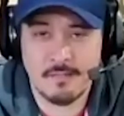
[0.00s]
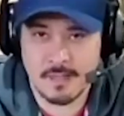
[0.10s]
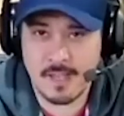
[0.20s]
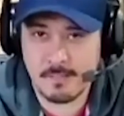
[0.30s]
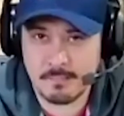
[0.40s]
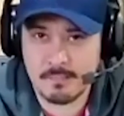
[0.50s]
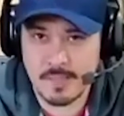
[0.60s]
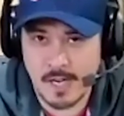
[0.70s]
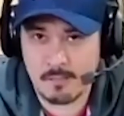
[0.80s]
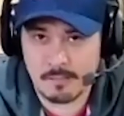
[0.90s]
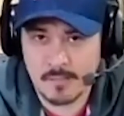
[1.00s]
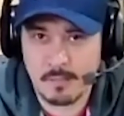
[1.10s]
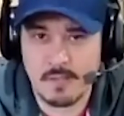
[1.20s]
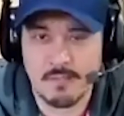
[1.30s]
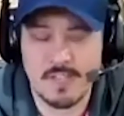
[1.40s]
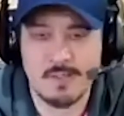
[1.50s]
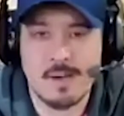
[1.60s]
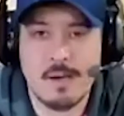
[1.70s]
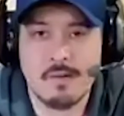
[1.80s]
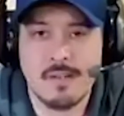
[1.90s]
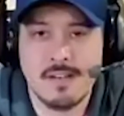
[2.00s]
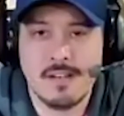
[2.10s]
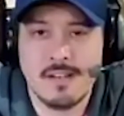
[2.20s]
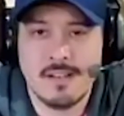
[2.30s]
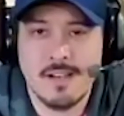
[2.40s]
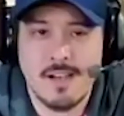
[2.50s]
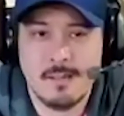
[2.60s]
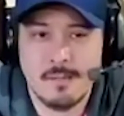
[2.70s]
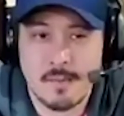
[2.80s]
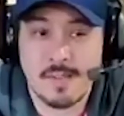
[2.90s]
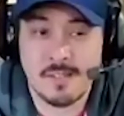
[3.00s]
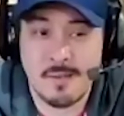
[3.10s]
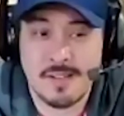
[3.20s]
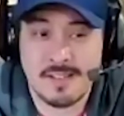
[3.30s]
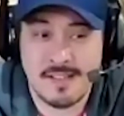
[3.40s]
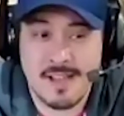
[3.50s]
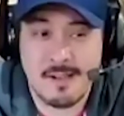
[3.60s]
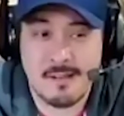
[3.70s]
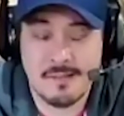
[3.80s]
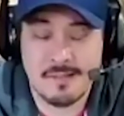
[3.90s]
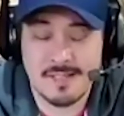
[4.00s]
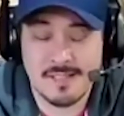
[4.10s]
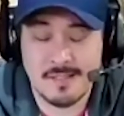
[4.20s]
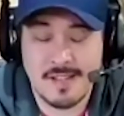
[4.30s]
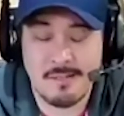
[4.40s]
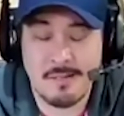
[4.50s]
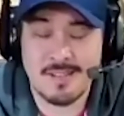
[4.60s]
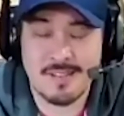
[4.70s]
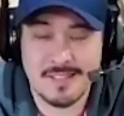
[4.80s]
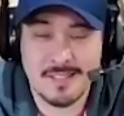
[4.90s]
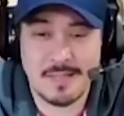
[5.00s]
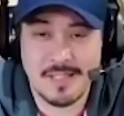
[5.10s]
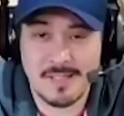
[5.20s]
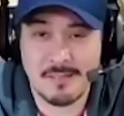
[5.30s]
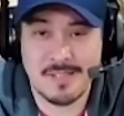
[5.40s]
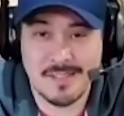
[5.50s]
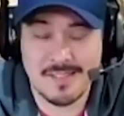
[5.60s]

and I that I, that put a video out. Um, the person who has it now still kind of waiting to see what he did with it.